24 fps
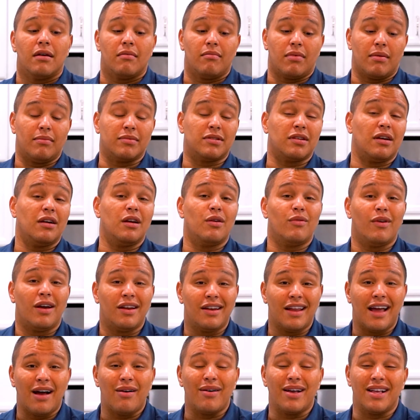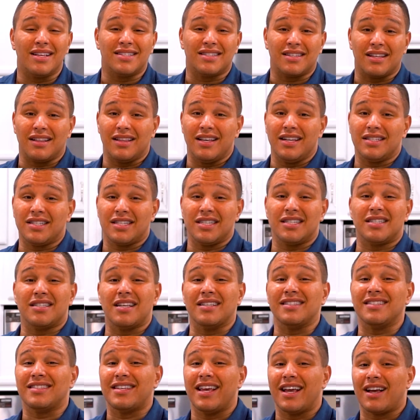I'm telling you right now, it's delicious,
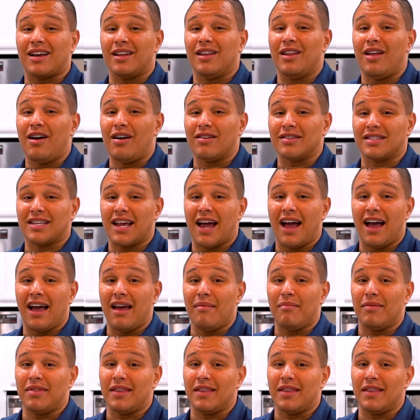doesn't take a long time,